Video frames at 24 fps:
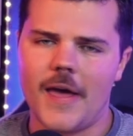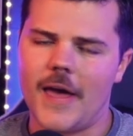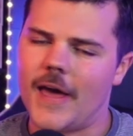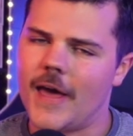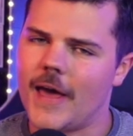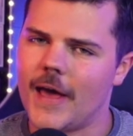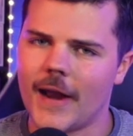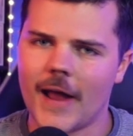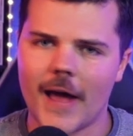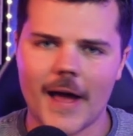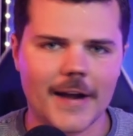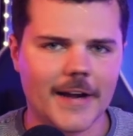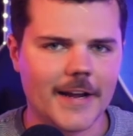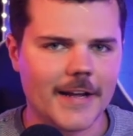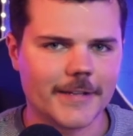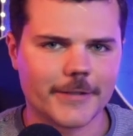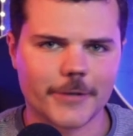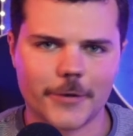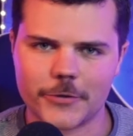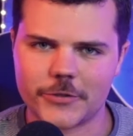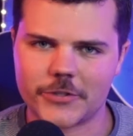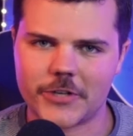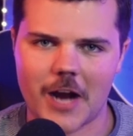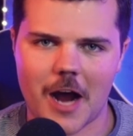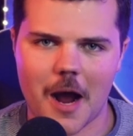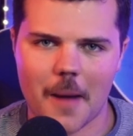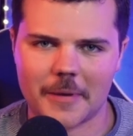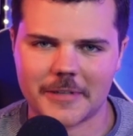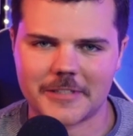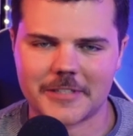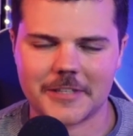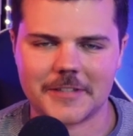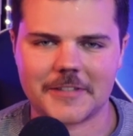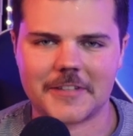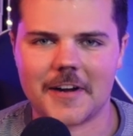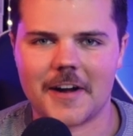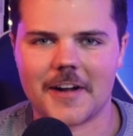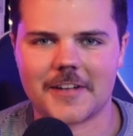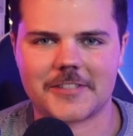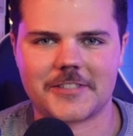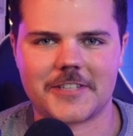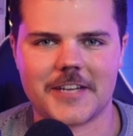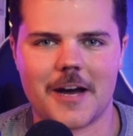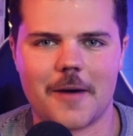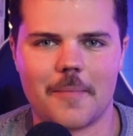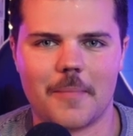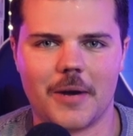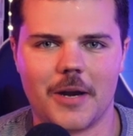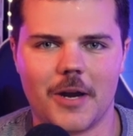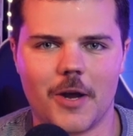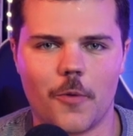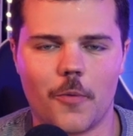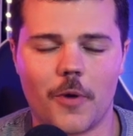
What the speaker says: And I need those comments and thoughts down below.